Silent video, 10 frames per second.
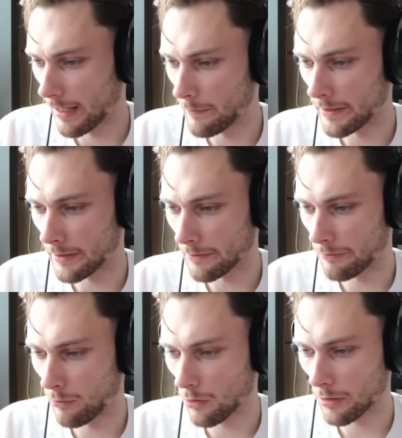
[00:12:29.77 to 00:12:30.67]
Amy getting
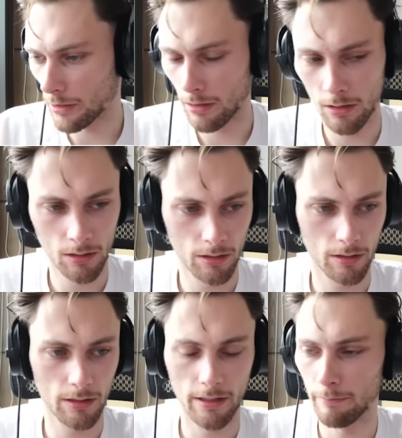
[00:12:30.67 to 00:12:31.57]
four.
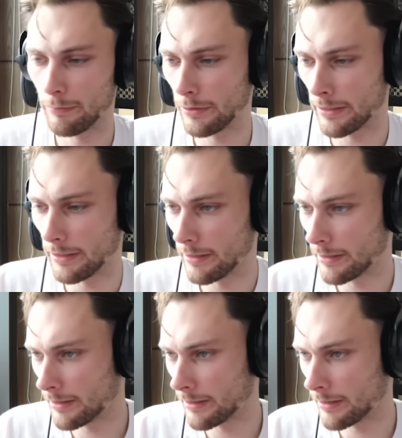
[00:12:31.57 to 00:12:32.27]
Blanky